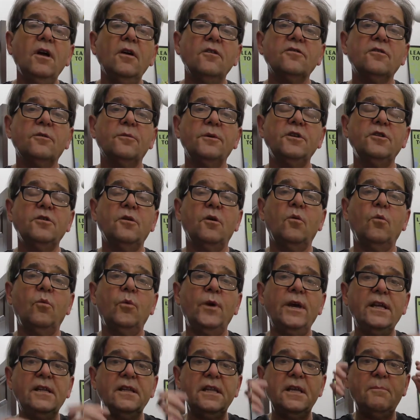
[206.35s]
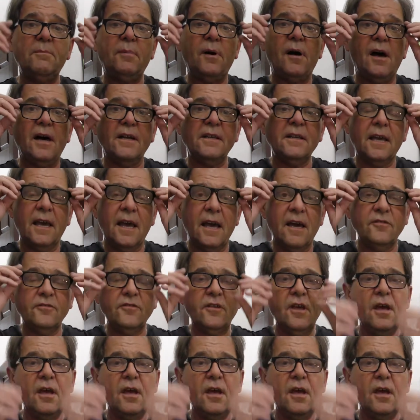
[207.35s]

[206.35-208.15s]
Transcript: So we do a weekly podcast.